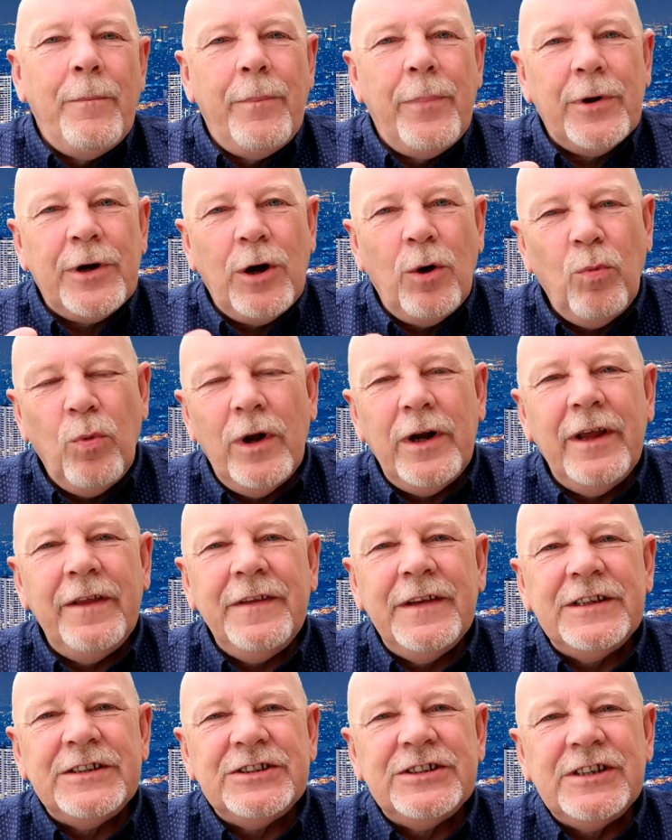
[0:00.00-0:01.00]
But I will
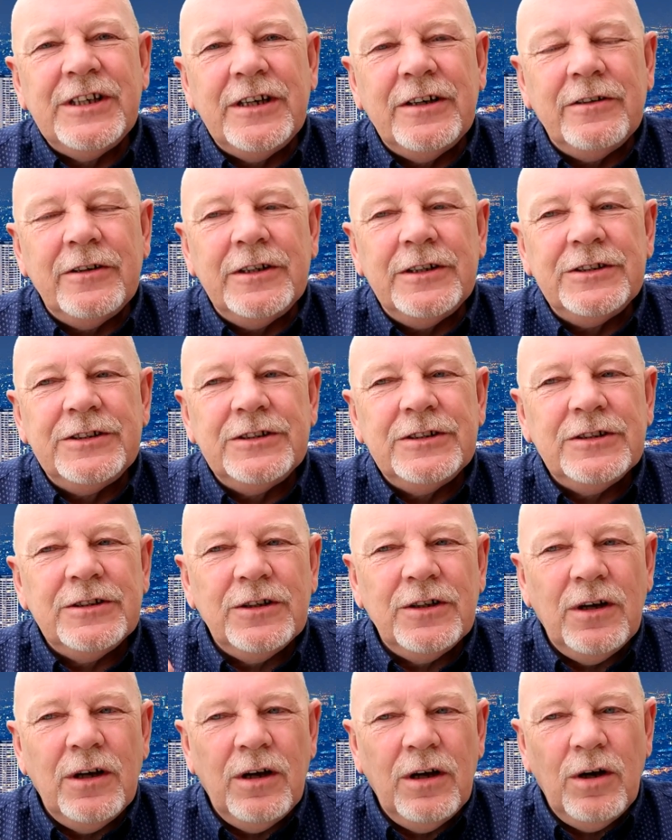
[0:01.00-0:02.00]
in this series,
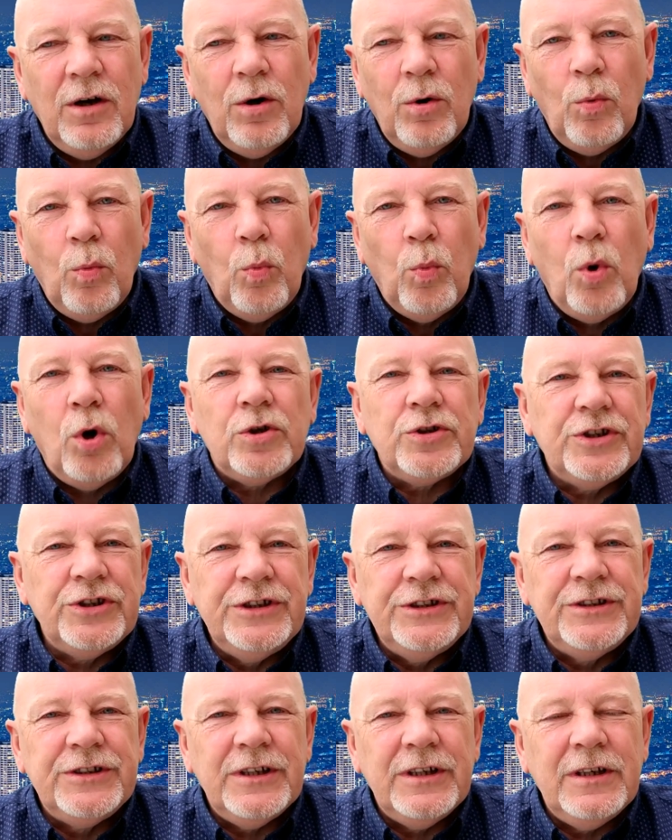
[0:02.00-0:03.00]

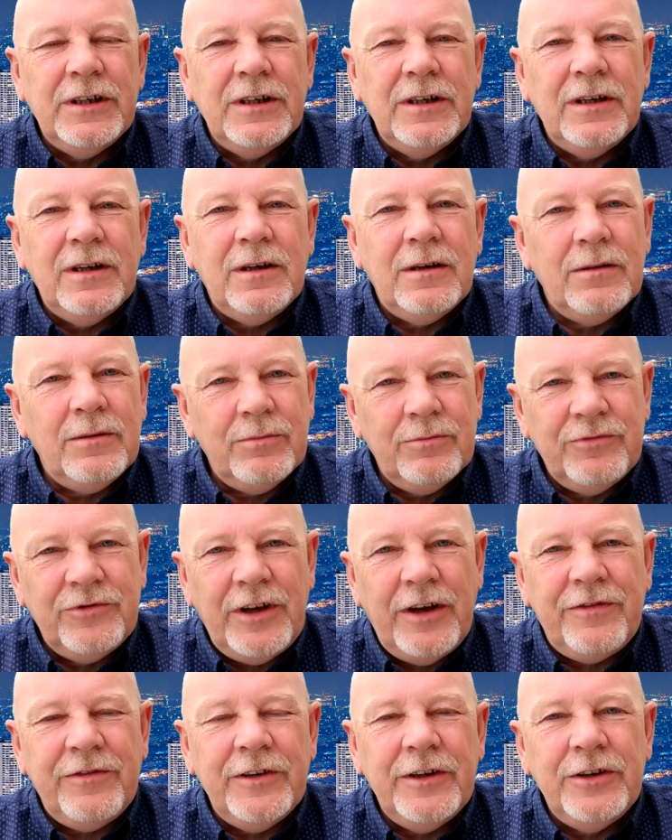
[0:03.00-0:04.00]
watches,
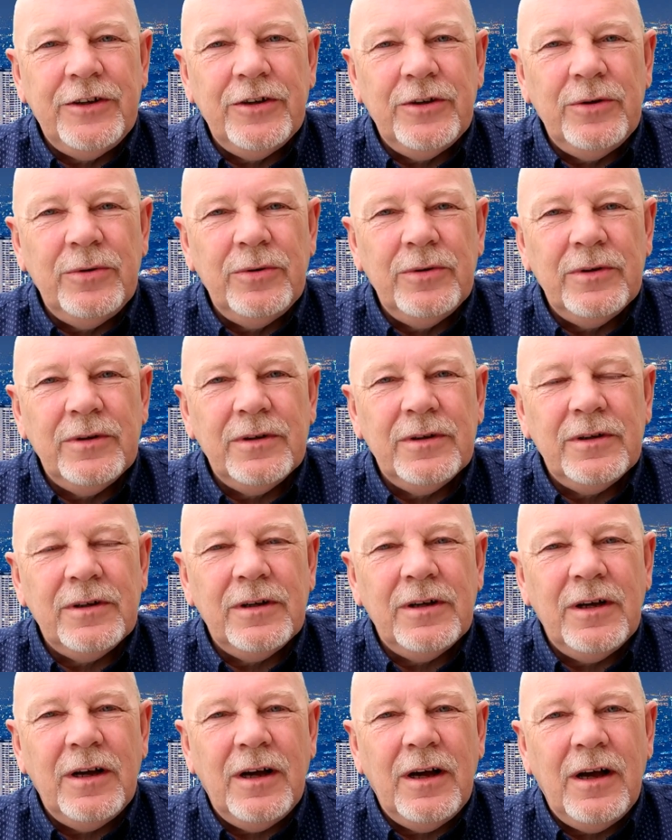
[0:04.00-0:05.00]
definitely do
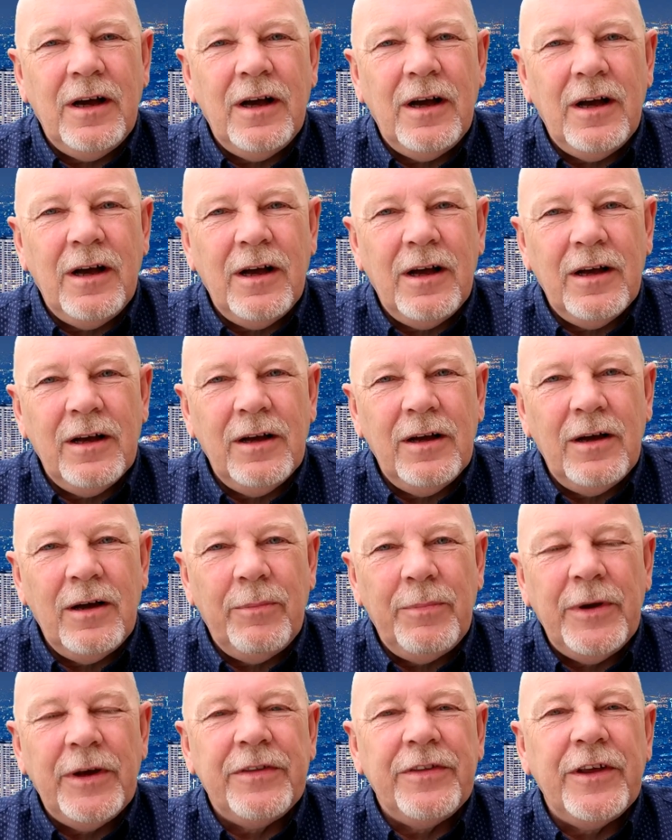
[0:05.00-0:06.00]
uh,
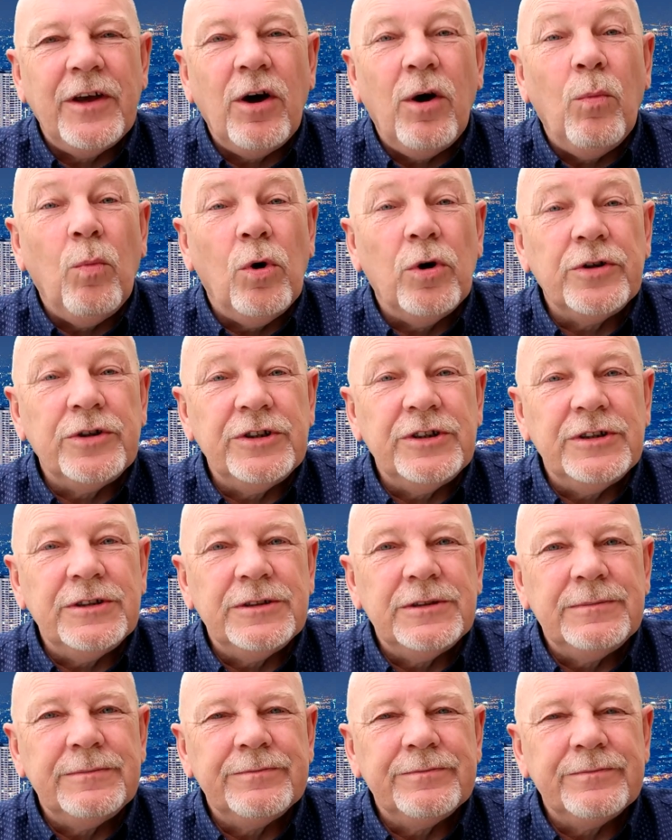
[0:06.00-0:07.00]
a big thing on watches